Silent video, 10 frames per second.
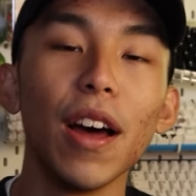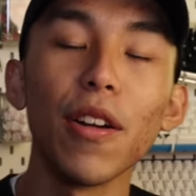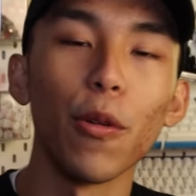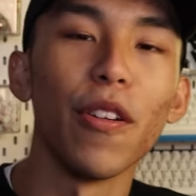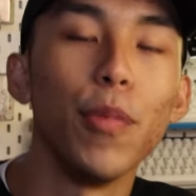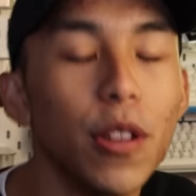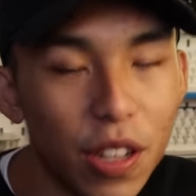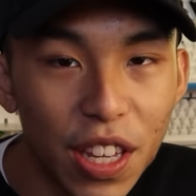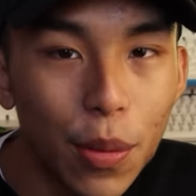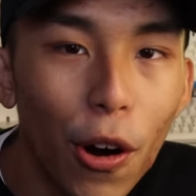Now that we have built the
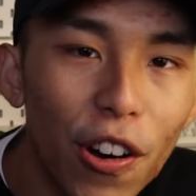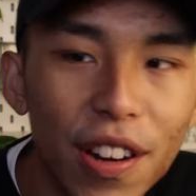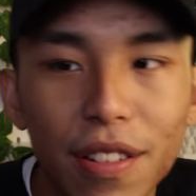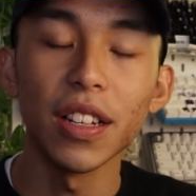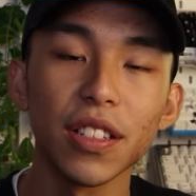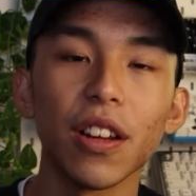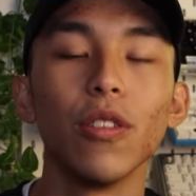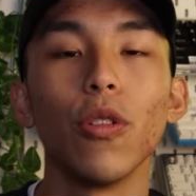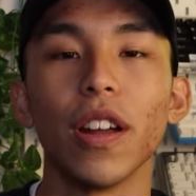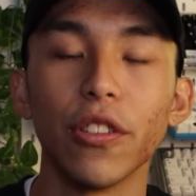keyboard, let's take a
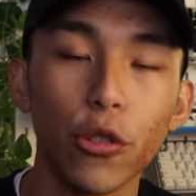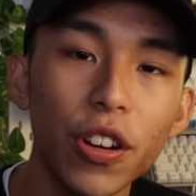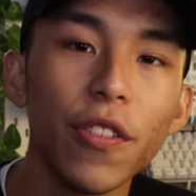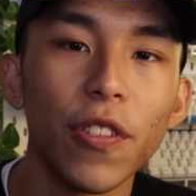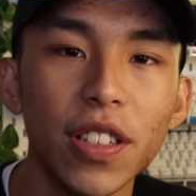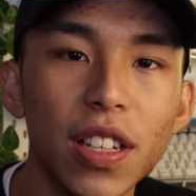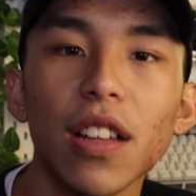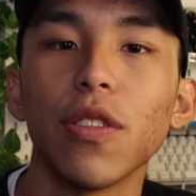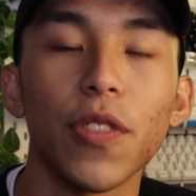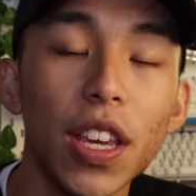look at the three different sets of